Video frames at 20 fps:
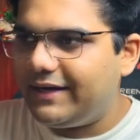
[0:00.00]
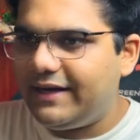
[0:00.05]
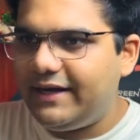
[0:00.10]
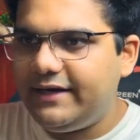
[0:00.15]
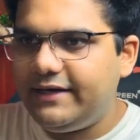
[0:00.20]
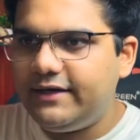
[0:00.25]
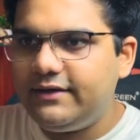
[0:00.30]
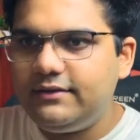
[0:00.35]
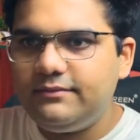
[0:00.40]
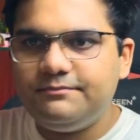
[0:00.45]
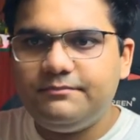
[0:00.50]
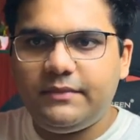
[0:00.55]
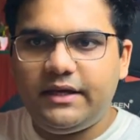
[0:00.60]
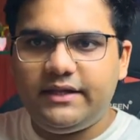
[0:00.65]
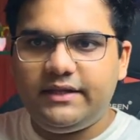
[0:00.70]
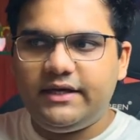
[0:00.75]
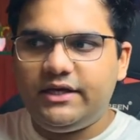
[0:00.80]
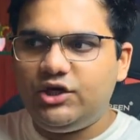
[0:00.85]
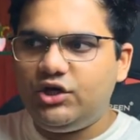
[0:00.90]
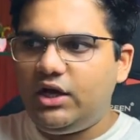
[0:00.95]
gradient.
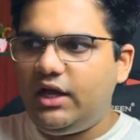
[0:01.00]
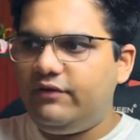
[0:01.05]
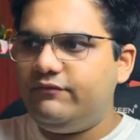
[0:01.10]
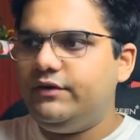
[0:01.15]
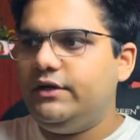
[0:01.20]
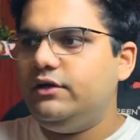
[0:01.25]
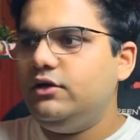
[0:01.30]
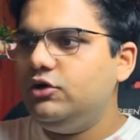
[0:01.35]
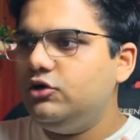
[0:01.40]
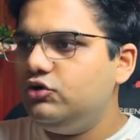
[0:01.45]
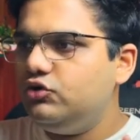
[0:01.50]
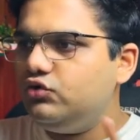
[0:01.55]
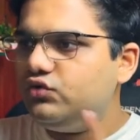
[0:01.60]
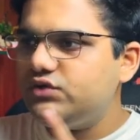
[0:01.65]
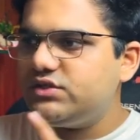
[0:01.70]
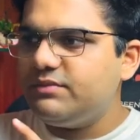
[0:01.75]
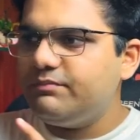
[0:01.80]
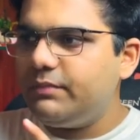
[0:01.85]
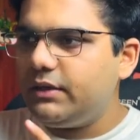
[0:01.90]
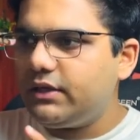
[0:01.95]
And there you have it.
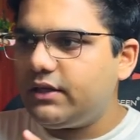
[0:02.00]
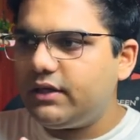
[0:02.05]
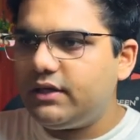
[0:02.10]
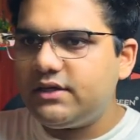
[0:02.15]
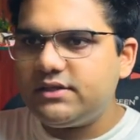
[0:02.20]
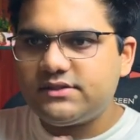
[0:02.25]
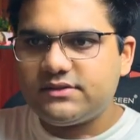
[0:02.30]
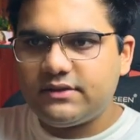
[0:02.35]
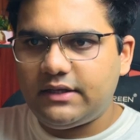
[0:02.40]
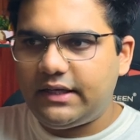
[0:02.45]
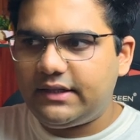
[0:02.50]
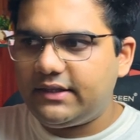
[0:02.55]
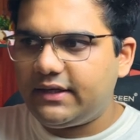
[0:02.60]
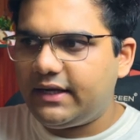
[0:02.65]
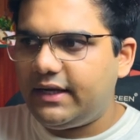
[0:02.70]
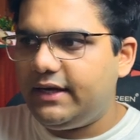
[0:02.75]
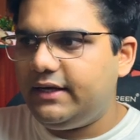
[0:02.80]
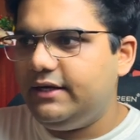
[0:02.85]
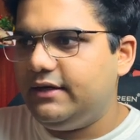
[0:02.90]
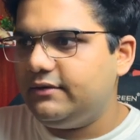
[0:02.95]
Two simple colors and
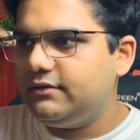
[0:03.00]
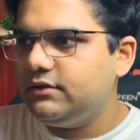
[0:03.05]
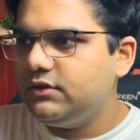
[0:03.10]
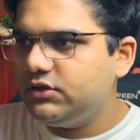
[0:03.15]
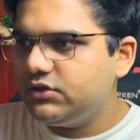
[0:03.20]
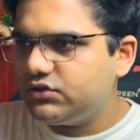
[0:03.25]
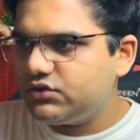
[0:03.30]
the gradient.